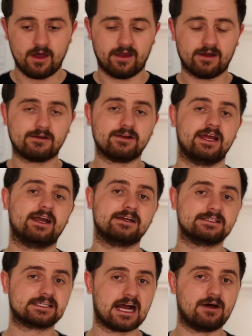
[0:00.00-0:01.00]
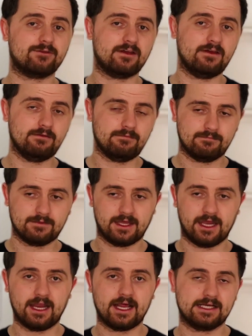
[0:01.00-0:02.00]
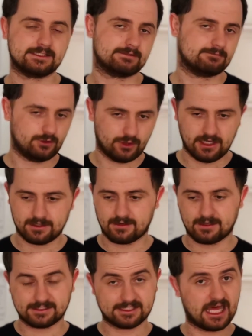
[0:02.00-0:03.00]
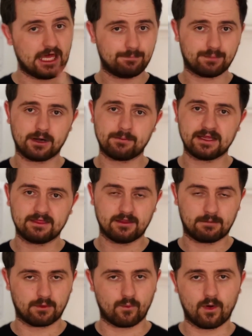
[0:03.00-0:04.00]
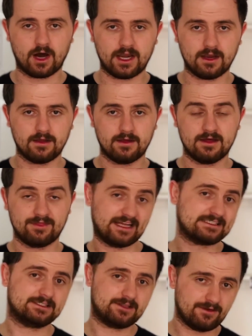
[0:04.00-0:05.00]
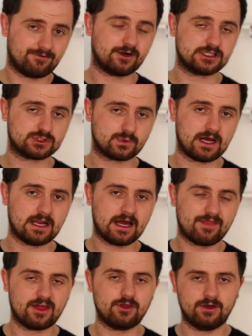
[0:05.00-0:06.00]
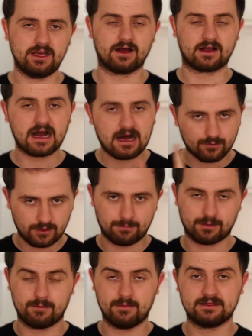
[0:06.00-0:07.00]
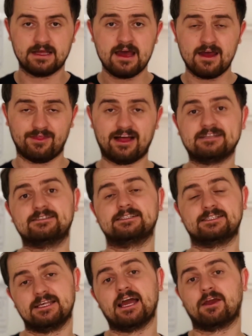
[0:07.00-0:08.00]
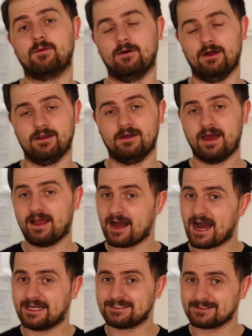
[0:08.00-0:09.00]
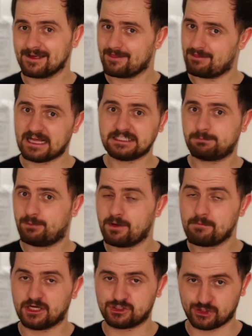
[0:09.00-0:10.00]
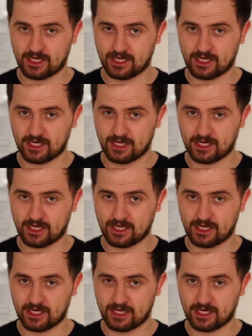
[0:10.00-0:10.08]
here in Harris County, you need a state permit, number one. That's the first one. And then you need a county permit. That's the second one. And guys, that's pretty much